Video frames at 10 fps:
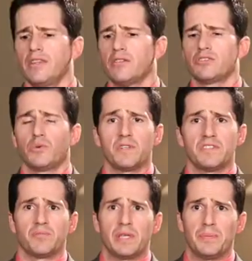There are
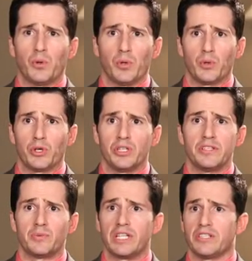stories of people who
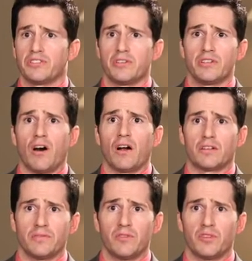couldn't reach a certain
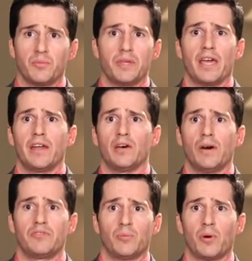octave with the piano
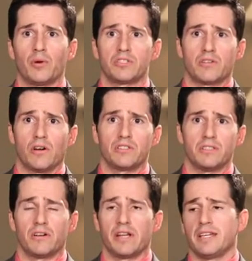after burn scars
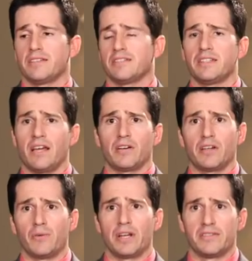to their hands that now
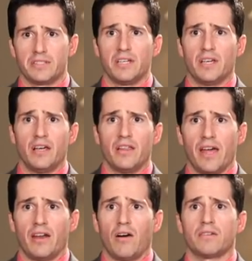can reach
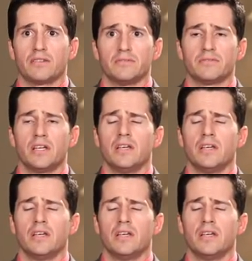that octave.